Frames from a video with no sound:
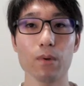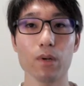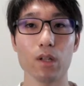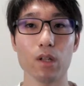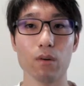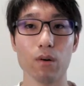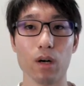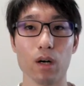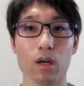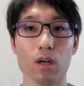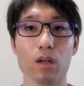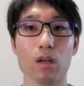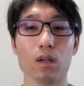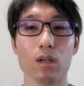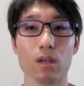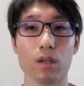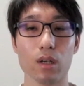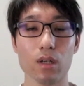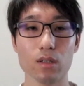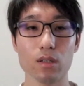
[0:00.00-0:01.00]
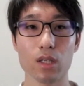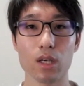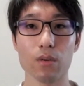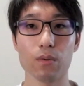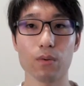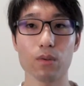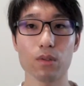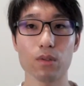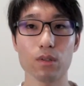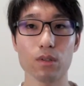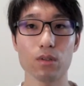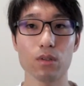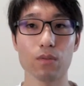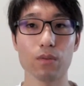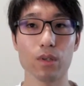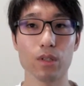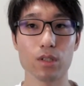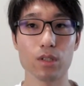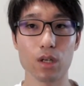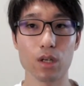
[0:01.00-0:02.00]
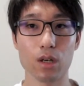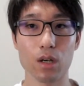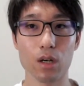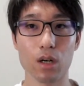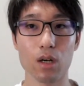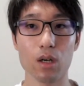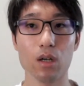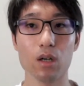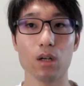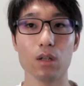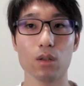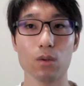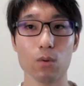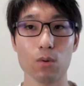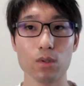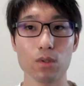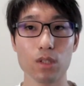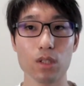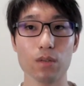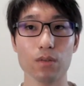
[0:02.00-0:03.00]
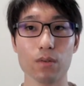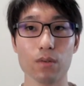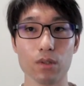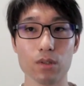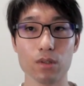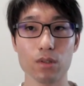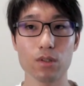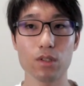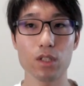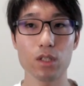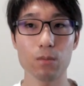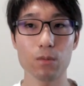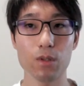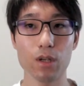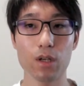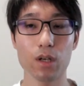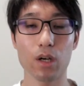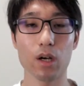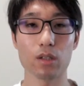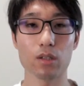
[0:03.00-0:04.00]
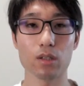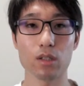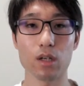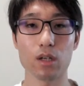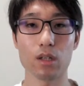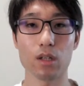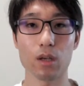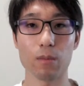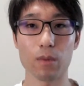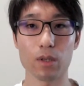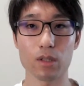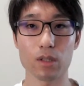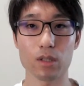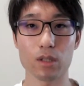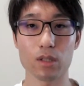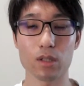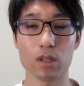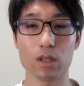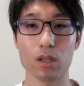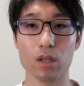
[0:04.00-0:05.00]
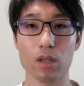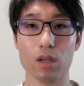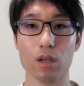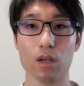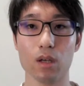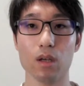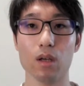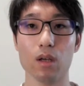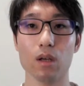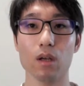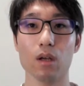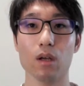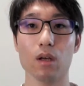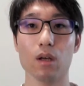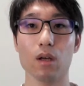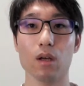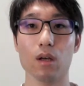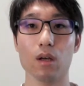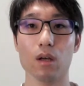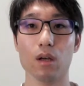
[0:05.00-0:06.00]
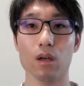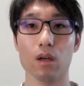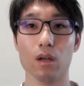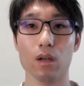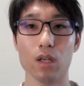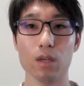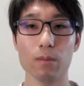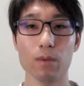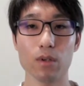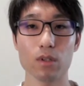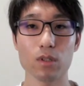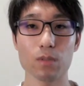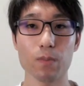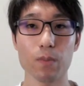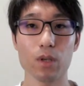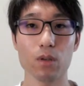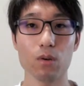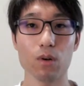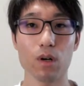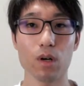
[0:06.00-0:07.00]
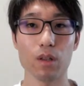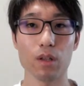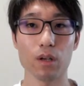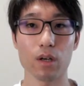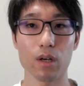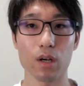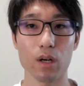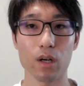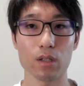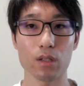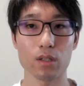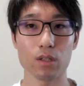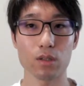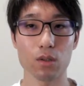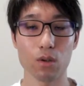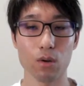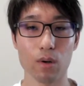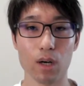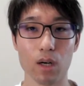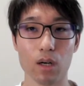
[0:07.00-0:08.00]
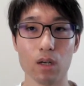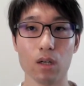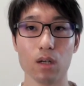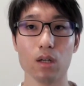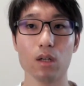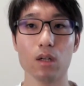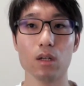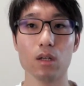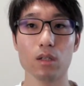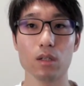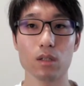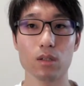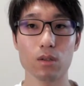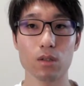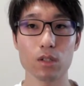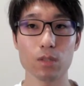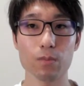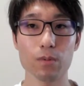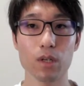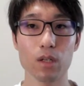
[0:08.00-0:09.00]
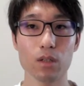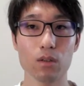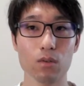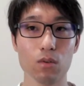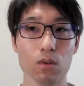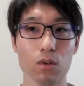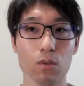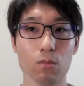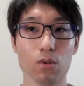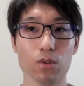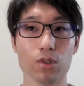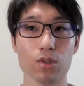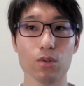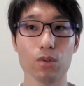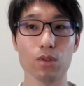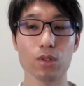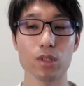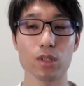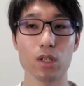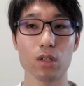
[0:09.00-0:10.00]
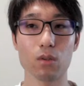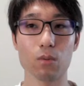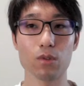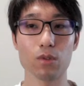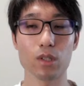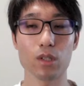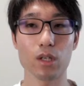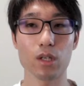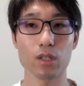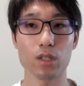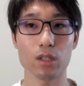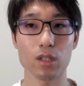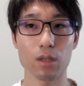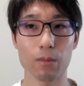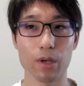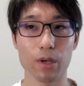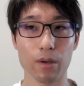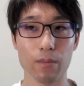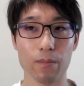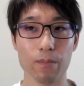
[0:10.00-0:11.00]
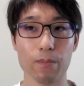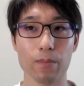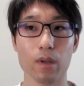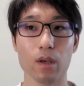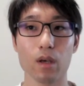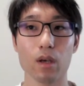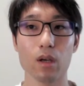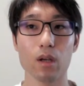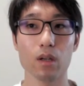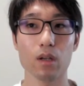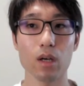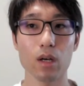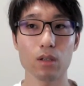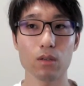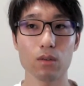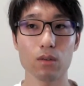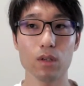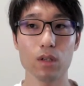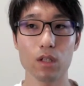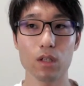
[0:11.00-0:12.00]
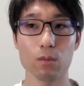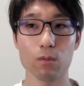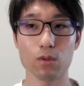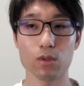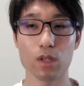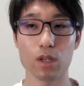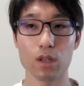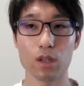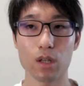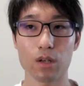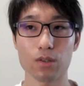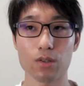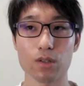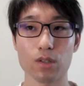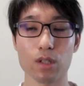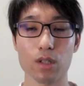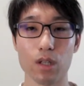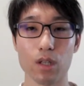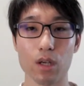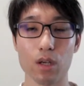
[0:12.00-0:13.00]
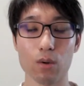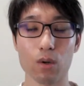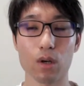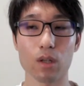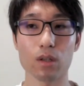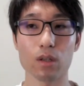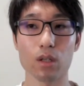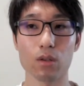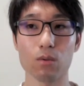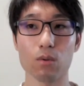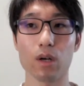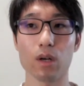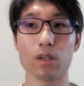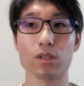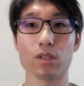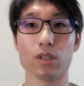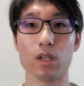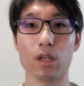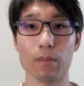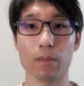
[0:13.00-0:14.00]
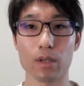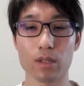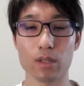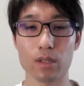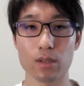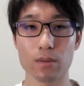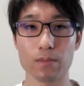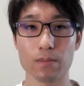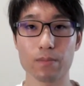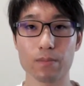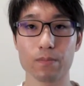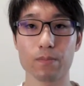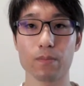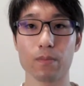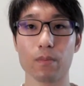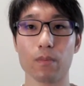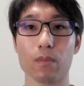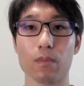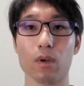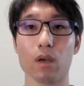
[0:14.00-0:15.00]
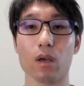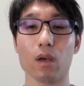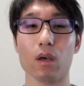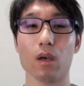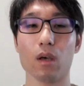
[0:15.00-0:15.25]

Multiple features are currently being developed by multiple teams at the same time for Demae-can App. It is tough to develop at the current speed without using cross-platform, so it was good that we chose React Native.